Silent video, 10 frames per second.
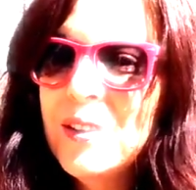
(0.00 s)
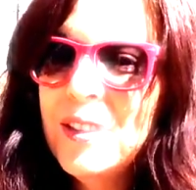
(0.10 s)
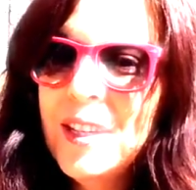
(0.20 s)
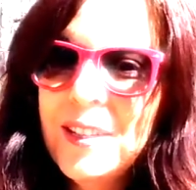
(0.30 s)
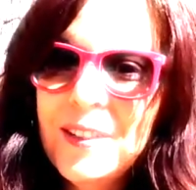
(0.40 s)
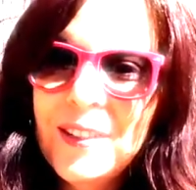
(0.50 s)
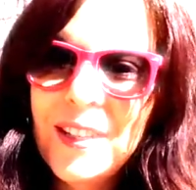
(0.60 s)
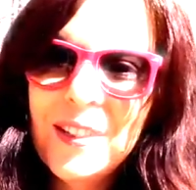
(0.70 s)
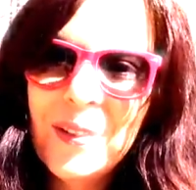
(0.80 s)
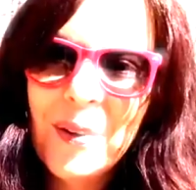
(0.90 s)
this
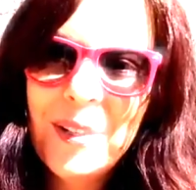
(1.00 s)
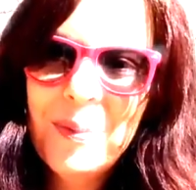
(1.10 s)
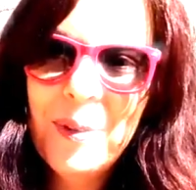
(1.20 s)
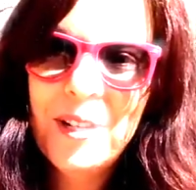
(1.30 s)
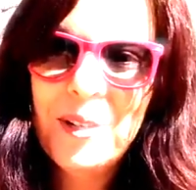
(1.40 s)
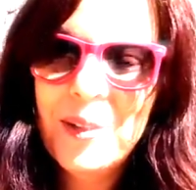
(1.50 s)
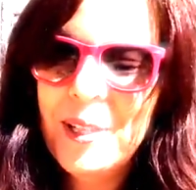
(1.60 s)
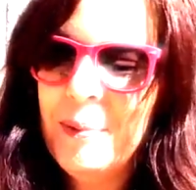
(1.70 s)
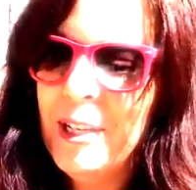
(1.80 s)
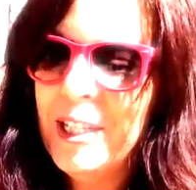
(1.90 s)
is going to be a new
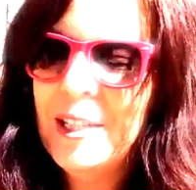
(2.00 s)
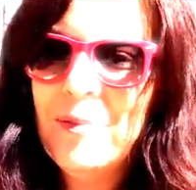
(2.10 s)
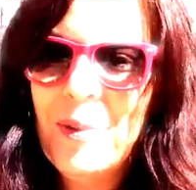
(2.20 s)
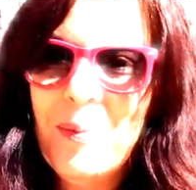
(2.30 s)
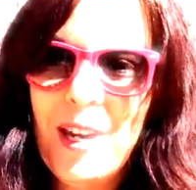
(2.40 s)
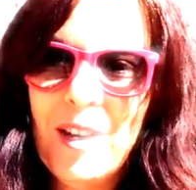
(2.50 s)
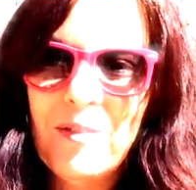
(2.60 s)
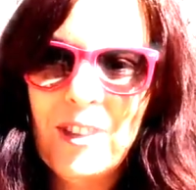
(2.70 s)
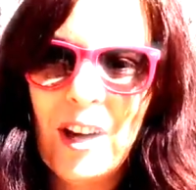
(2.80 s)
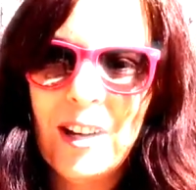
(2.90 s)
experience for me, a
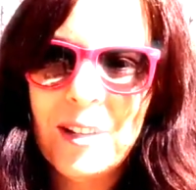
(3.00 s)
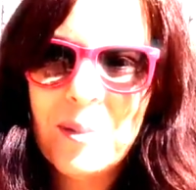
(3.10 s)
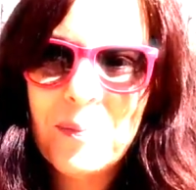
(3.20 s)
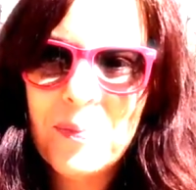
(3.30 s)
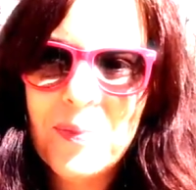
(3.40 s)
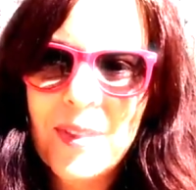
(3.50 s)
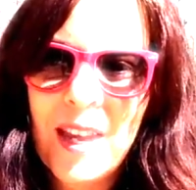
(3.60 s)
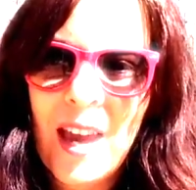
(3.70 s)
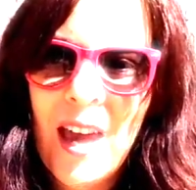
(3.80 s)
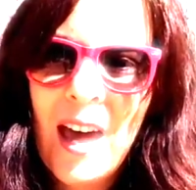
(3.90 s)
vlog.
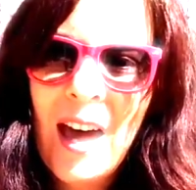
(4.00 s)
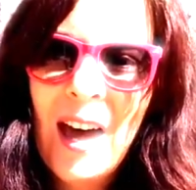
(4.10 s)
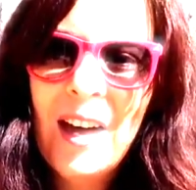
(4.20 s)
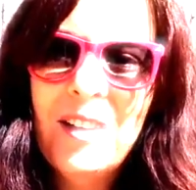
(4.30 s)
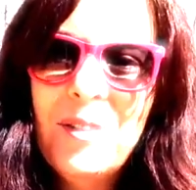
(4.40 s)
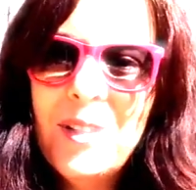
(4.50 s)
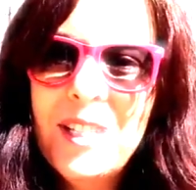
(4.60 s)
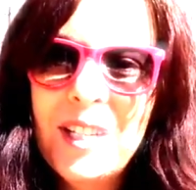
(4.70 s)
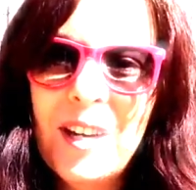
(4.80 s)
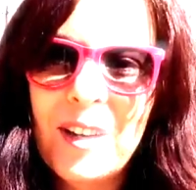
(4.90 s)
You
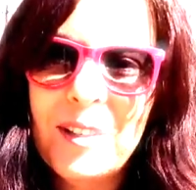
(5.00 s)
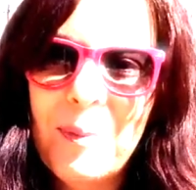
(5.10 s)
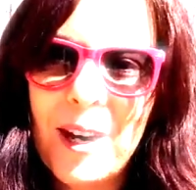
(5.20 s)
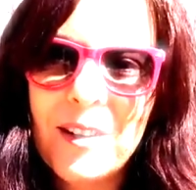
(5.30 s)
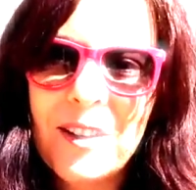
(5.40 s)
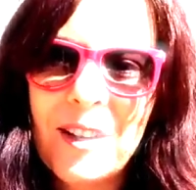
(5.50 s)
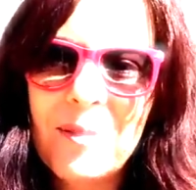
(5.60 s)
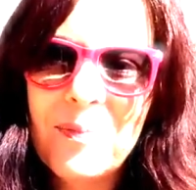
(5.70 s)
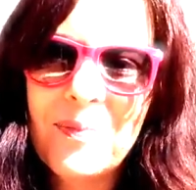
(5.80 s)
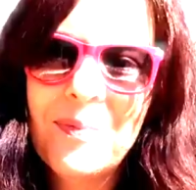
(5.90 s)
can see Gus back there.